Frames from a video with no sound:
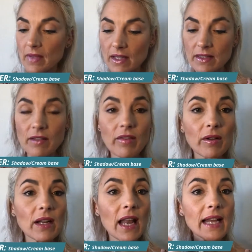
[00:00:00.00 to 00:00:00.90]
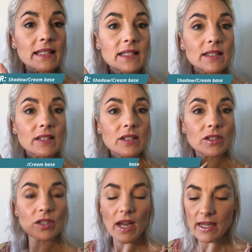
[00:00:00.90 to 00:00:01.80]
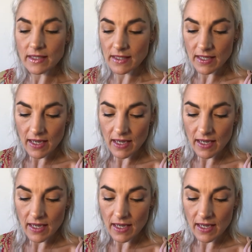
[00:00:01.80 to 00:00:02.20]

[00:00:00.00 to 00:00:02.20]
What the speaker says: It's the very lightest shade,